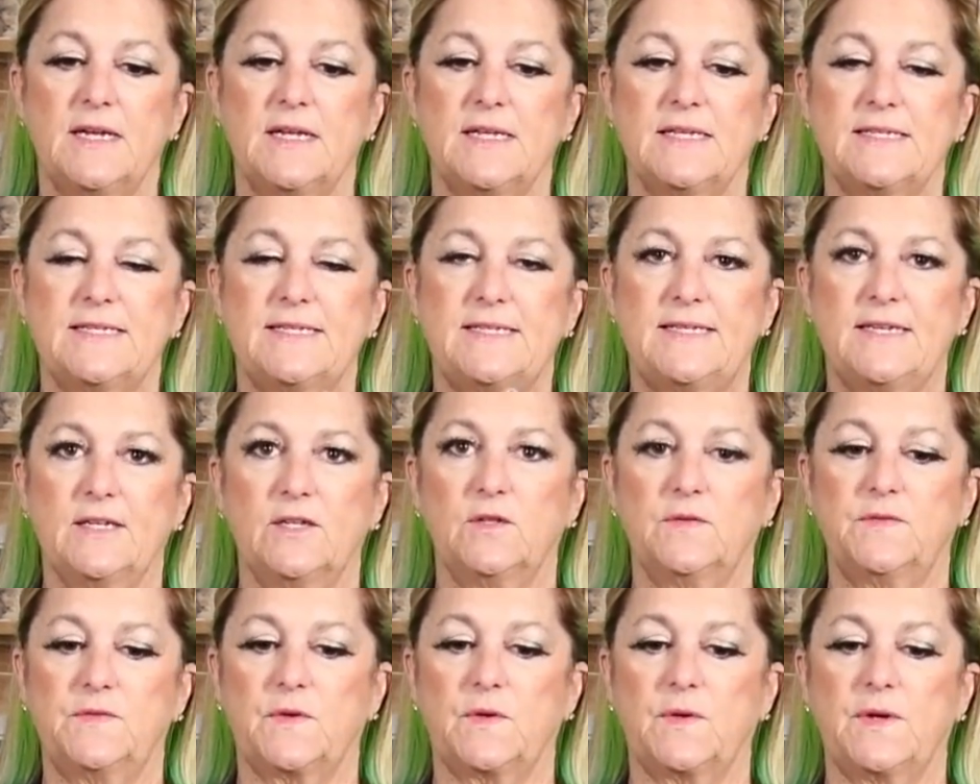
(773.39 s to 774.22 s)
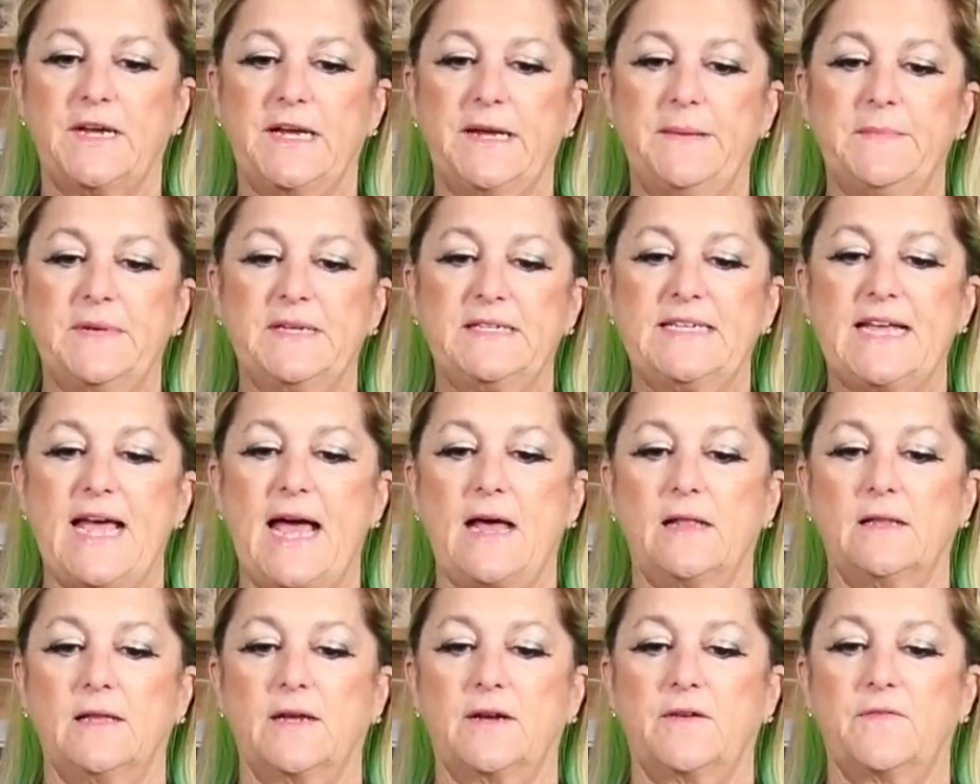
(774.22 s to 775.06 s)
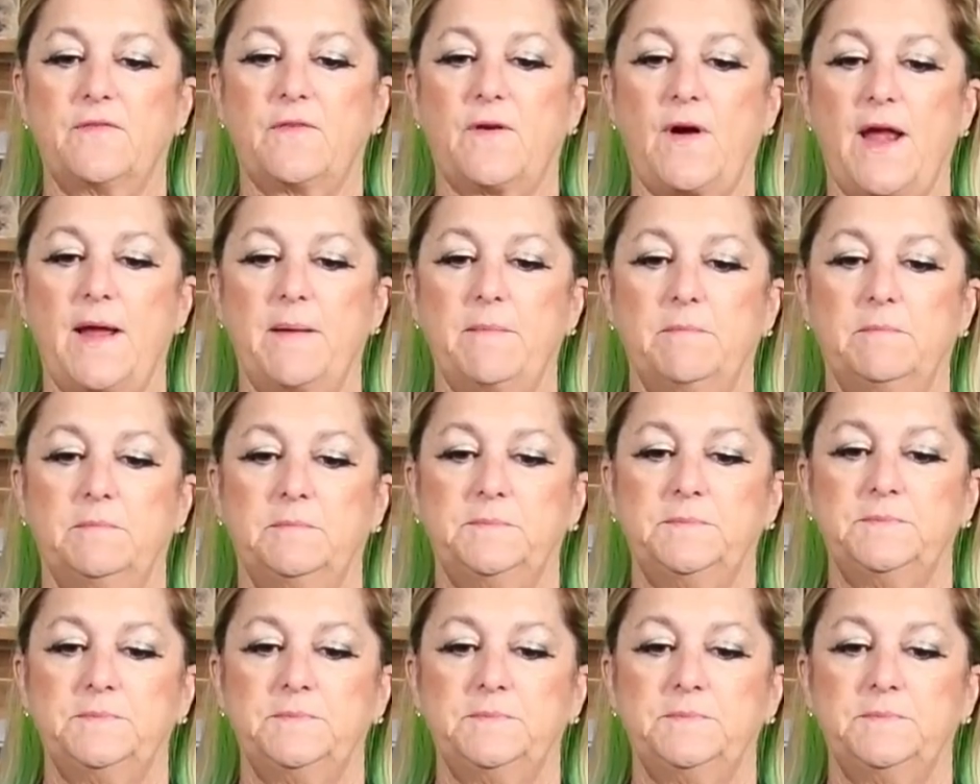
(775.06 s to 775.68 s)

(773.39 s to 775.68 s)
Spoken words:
silvery metallic frame.